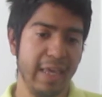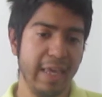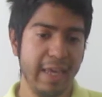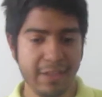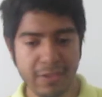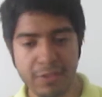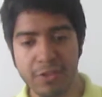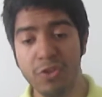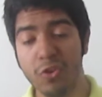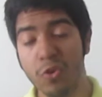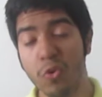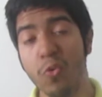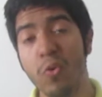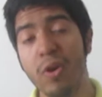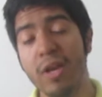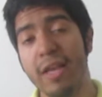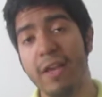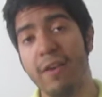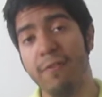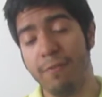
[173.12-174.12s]
And
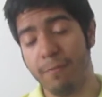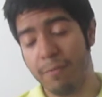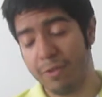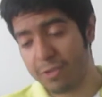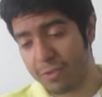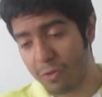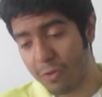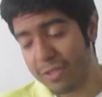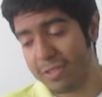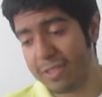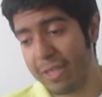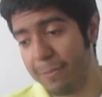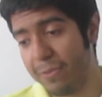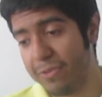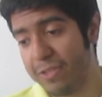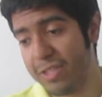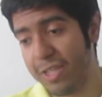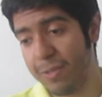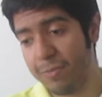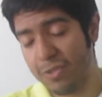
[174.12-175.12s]
two, from a story
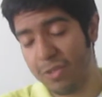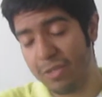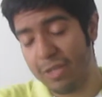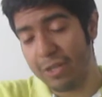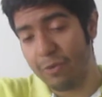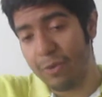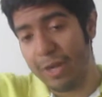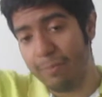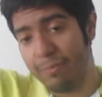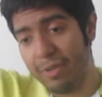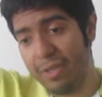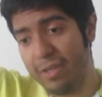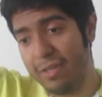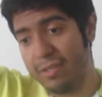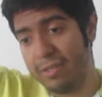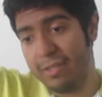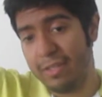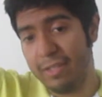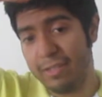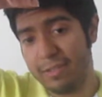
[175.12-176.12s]
standpoint, this episode did great
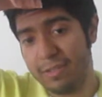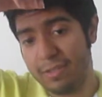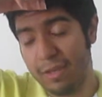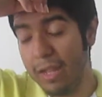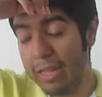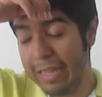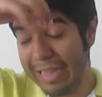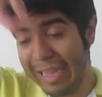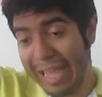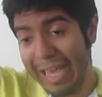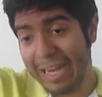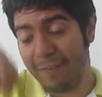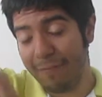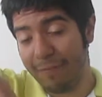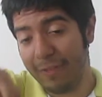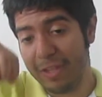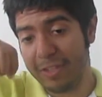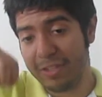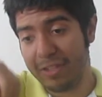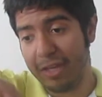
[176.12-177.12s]
because it did a lot
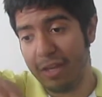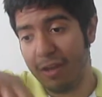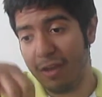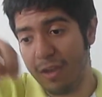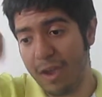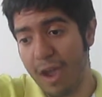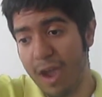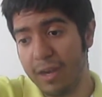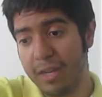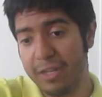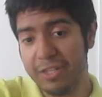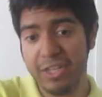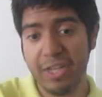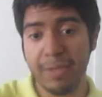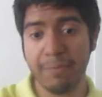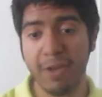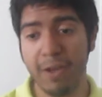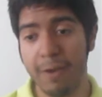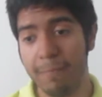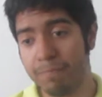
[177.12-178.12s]
of fleshing out on
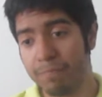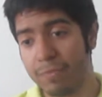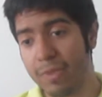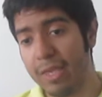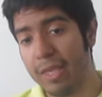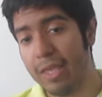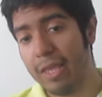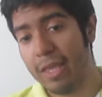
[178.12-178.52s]
Hanajima